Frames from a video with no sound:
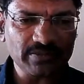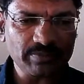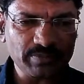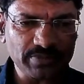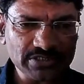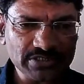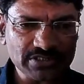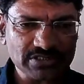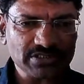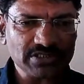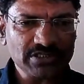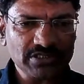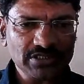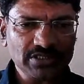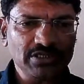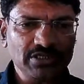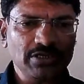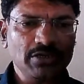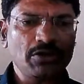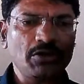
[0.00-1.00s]
piece,
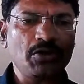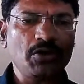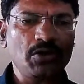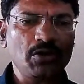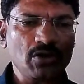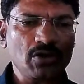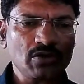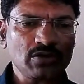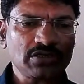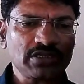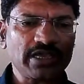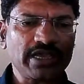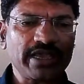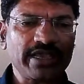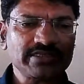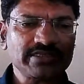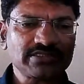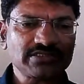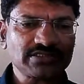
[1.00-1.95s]
not as